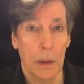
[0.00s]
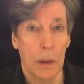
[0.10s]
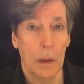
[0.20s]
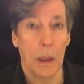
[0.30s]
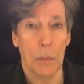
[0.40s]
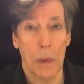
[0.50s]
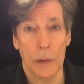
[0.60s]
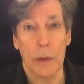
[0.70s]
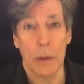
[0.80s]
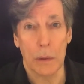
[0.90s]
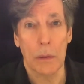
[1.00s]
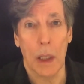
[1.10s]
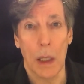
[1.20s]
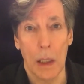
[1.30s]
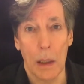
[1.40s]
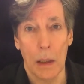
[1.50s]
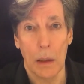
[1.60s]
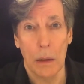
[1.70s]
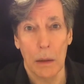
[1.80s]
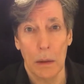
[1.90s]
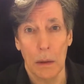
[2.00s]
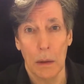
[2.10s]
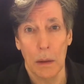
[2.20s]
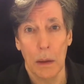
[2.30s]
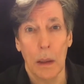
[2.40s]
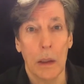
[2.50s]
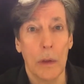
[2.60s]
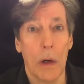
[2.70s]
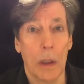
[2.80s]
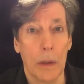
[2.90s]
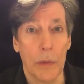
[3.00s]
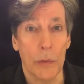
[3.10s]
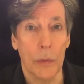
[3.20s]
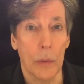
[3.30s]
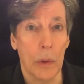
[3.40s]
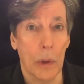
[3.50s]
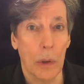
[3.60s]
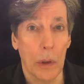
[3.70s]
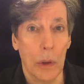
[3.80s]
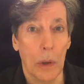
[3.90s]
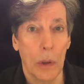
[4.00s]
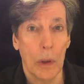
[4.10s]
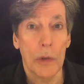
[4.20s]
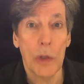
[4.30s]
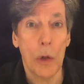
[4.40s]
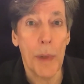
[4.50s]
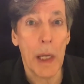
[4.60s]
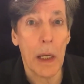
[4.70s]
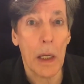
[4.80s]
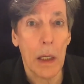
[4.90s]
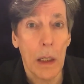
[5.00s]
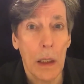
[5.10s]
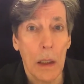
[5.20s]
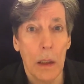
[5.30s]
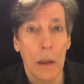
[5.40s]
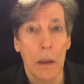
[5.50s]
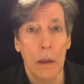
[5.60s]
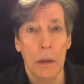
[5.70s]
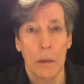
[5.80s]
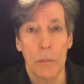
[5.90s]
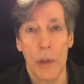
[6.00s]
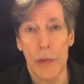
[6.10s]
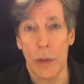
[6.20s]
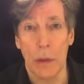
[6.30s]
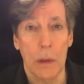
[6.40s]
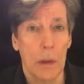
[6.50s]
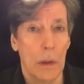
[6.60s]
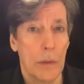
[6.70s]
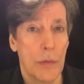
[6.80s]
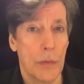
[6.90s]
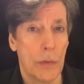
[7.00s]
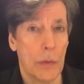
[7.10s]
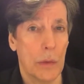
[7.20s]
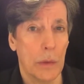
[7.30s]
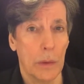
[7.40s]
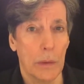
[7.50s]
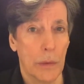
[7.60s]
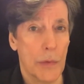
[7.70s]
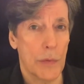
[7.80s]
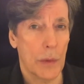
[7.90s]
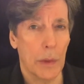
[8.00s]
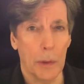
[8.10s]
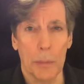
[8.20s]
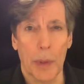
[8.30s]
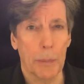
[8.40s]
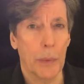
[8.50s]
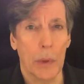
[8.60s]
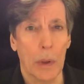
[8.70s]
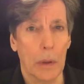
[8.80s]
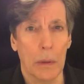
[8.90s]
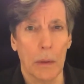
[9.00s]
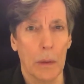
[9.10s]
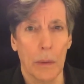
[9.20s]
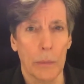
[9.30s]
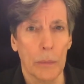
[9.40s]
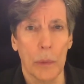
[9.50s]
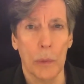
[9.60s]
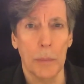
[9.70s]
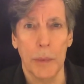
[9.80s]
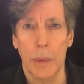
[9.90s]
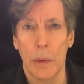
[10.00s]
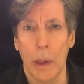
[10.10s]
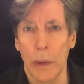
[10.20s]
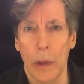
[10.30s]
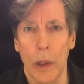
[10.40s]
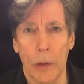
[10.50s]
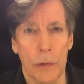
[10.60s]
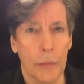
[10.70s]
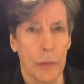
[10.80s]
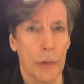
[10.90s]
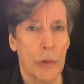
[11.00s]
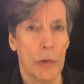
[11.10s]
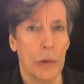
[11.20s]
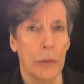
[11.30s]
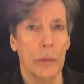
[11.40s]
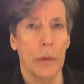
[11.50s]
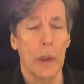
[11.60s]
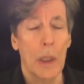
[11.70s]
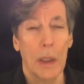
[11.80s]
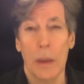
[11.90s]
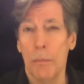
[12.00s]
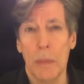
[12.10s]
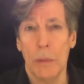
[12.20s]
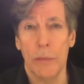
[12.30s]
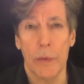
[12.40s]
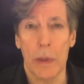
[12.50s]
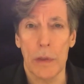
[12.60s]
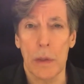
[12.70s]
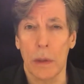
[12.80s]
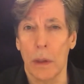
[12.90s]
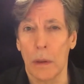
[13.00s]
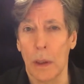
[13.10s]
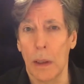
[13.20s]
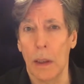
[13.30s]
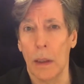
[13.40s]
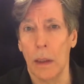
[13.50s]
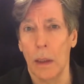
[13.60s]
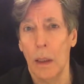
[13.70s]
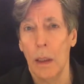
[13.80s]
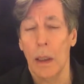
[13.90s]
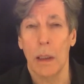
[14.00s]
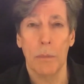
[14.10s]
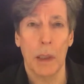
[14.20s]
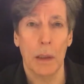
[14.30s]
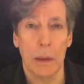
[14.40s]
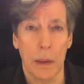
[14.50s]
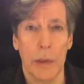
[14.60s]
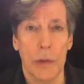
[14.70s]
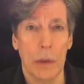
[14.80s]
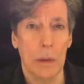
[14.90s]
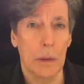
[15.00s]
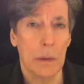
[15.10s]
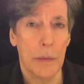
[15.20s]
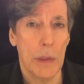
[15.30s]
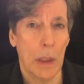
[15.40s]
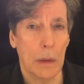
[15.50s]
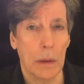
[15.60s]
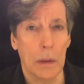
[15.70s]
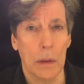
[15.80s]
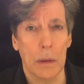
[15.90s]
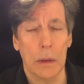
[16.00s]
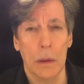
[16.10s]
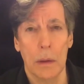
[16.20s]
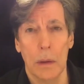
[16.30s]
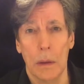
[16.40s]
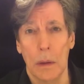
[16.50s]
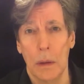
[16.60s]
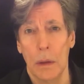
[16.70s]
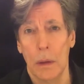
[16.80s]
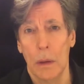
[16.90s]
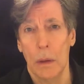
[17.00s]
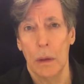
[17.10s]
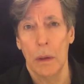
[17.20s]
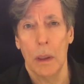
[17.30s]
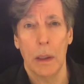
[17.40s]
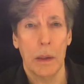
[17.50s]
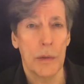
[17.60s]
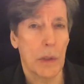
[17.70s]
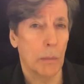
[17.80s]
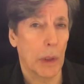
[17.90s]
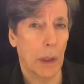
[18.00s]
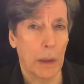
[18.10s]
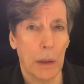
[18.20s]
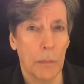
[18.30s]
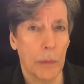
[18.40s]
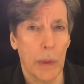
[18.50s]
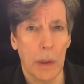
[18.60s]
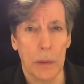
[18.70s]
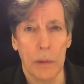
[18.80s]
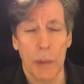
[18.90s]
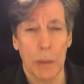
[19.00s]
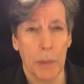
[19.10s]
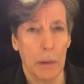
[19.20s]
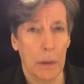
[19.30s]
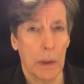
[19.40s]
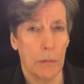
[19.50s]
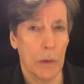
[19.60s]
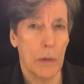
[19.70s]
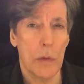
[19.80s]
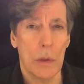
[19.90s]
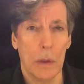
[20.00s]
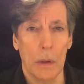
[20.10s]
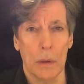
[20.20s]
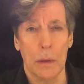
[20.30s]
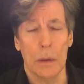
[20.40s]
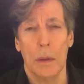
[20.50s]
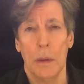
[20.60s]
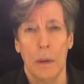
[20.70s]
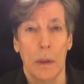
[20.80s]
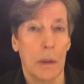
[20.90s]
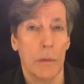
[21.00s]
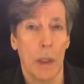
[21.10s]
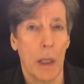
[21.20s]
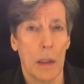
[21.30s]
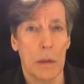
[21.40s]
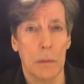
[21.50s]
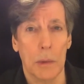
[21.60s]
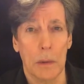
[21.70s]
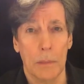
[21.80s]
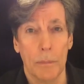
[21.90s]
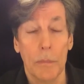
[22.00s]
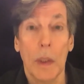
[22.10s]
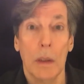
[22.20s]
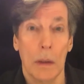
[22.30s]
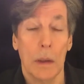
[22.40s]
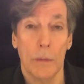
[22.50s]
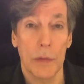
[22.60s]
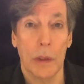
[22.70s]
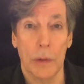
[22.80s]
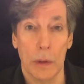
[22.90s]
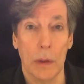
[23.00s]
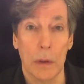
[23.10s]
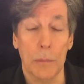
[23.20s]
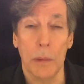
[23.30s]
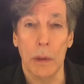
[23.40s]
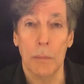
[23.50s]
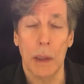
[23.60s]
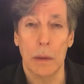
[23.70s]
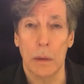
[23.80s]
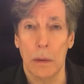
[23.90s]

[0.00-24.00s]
I watched it cry. A knock at the door. Toby! Marcy stirred in her sleep. I put on a robe and unlocked for Toad, a mean-faced little guy, and my occasional sidekick. I need someone like him around to make me look even taller, even handsomer, if such a thing can be imagined.